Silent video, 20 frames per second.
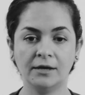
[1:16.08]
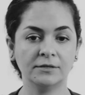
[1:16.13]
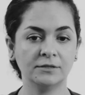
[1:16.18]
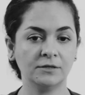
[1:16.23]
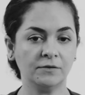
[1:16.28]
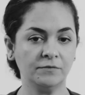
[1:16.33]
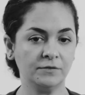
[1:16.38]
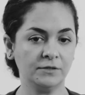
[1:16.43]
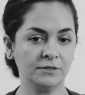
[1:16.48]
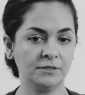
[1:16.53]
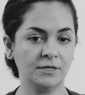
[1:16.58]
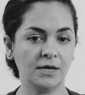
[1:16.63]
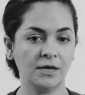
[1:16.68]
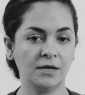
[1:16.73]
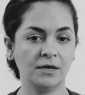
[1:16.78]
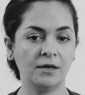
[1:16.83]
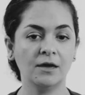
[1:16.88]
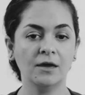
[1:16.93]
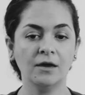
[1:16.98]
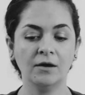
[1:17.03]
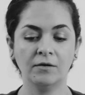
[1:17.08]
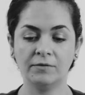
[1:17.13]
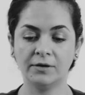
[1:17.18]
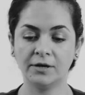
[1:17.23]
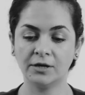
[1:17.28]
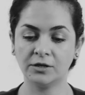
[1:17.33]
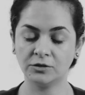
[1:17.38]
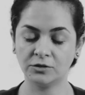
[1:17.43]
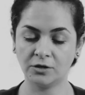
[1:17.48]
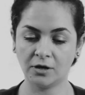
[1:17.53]
end of the day,
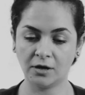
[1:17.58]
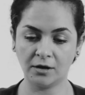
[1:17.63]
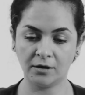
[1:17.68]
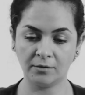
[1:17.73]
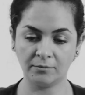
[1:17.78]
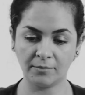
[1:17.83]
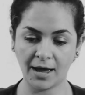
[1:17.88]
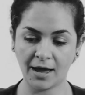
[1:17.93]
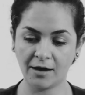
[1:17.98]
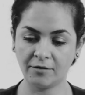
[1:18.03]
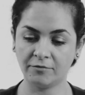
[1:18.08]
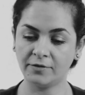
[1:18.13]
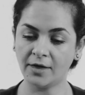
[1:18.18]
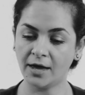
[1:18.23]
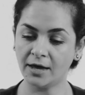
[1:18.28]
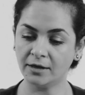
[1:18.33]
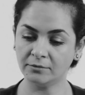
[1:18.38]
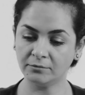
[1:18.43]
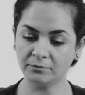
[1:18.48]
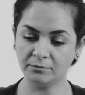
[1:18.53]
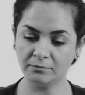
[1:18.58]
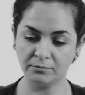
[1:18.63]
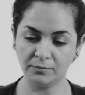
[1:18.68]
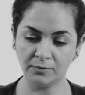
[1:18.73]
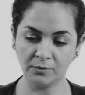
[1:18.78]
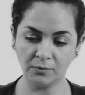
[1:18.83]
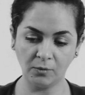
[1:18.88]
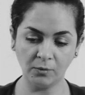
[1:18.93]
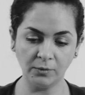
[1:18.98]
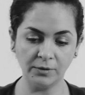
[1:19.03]
we can have that
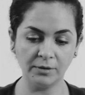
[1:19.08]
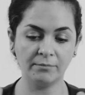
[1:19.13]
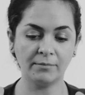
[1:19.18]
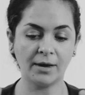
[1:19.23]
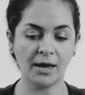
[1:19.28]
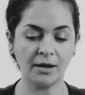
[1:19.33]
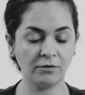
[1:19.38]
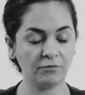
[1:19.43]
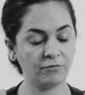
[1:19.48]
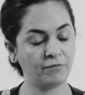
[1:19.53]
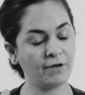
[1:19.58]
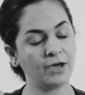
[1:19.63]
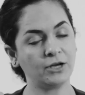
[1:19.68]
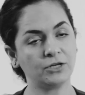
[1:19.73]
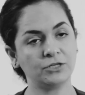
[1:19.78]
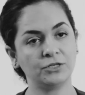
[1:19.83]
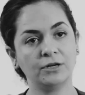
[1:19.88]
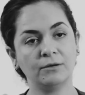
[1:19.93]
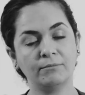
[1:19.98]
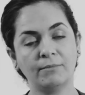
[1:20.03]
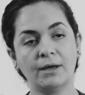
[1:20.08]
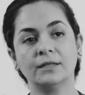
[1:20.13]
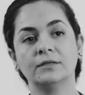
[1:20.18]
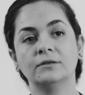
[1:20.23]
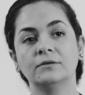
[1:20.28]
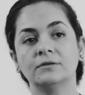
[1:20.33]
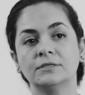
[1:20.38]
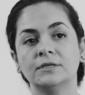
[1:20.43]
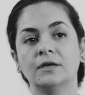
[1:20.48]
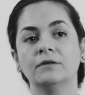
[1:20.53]
all the manufacturing
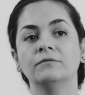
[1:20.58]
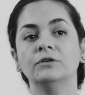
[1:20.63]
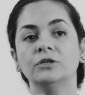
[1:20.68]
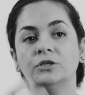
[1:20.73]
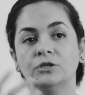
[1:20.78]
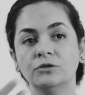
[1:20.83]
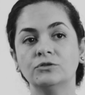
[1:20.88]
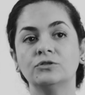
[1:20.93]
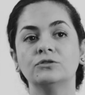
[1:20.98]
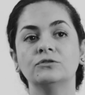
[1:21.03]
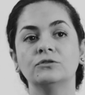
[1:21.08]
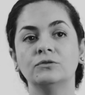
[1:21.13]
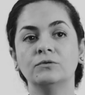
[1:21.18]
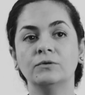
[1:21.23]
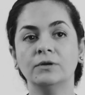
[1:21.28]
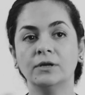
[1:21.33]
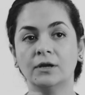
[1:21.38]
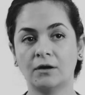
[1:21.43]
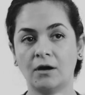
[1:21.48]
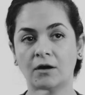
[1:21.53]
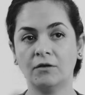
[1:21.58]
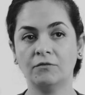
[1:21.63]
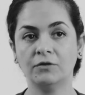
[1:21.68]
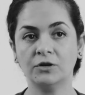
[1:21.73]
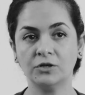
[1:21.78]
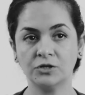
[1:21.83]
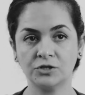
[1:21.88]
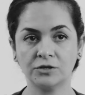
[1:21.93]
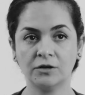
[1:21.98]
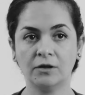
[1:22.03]
methods that we used to do in a
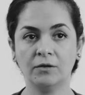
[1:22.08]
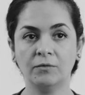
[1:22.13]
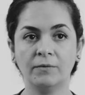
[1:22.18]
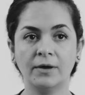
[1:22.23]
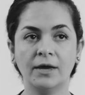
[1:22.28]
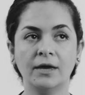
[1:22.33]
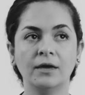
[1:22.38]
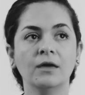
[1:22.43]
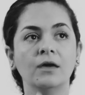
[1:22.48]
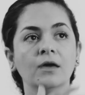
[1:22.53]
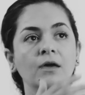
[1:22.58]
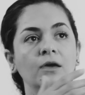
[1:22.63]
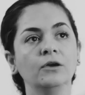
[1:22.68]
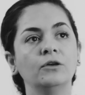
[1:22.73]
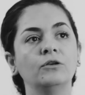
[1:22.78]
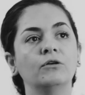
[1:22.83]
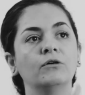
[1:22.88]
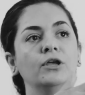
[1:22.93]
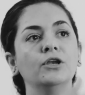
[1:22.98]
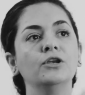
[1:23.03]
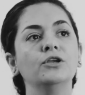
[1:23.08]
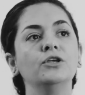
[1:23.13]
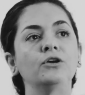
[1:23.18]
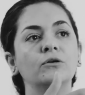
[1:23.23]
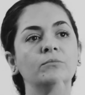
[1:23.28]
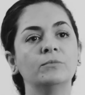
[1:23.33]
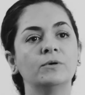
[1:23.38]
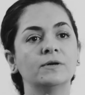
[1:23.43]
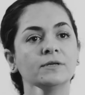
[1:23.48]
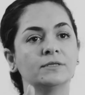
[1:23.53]
conventional way, in
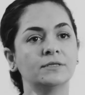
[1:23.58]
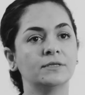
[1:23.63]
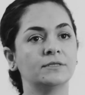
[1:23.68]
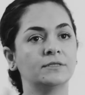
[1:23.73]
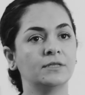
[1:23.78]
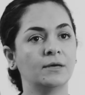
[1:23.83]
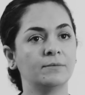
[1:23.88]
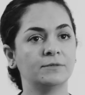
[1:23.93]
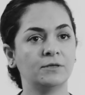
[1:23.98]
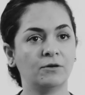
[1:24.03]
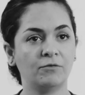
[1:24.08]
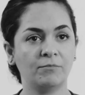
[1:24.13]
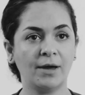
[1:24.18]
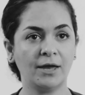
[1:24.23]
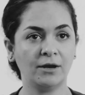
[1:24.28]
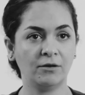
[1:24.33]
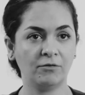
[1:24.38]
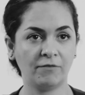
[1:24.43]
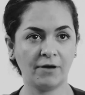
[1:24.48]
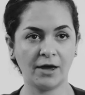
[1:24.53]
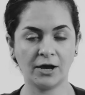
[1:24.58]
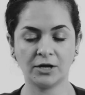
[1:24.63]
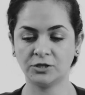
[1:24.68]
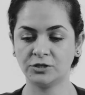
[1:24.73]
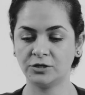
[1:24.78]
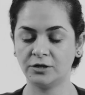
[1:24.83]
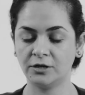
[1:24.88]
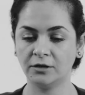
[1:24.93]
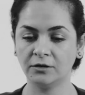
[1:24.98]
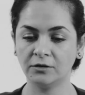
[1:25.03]
numerous steps of
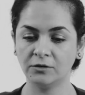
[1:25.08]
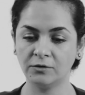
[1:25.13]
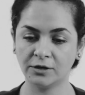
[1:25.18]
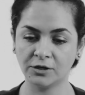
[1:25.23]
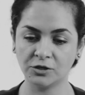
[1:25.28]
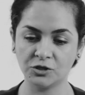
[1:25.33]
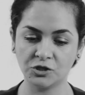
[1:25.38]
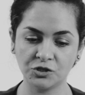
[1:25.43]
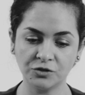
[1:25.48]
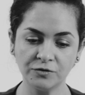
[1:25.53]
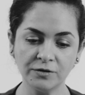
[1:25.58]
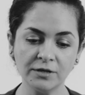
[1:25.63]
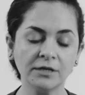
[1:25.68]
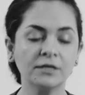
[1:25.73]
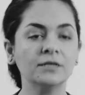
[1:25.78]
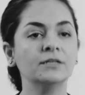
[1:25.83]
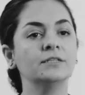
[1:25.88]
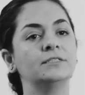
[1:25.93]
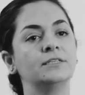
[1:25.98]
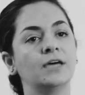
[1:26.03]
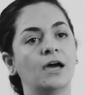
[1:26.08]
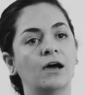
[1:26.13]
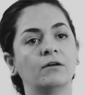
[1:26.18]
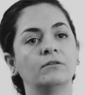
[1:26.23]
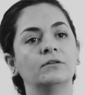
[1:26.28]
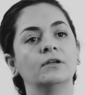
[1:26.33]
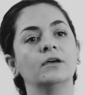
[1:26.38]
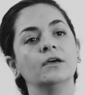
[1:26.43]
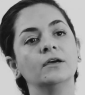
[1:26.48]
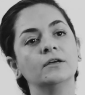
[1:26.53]
manufacturing, you can shrink it
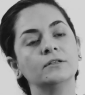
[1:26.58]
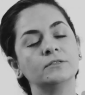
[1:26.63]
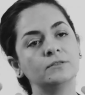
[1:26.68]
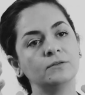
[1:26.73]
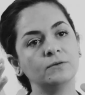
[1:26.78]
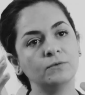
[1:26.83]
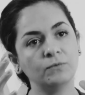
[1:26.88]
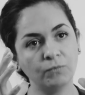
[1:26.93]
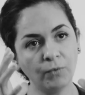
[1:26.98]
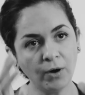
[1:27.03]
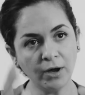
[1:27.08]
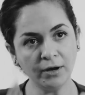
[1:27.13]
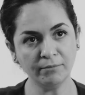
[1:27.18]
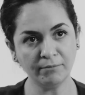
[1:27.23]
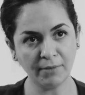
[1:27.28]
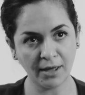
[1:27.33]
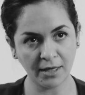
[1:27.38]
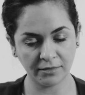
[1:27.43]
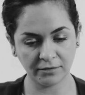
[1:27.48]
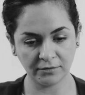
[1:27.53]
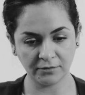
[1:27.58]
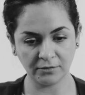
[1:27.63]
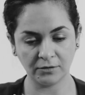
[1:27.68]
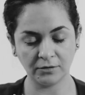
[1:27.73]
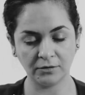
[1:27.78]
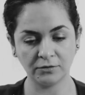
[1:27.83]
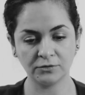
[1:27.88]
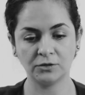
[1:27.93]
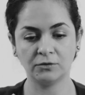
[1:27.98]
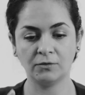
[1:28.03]
down to one
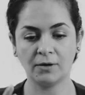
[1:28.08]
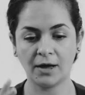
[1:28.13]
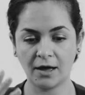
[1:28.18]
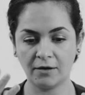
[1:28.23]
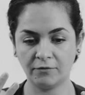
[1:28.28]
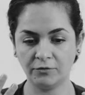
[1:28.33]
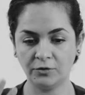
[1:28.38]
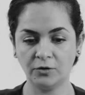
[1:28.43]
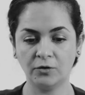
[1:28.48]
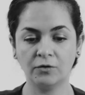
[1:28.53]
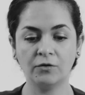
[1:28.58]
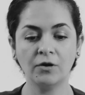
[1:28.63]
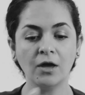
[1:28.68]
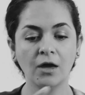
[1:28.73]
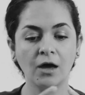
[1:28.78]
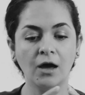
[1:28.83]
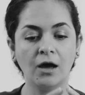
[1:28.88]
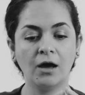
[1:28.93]
method, so you have your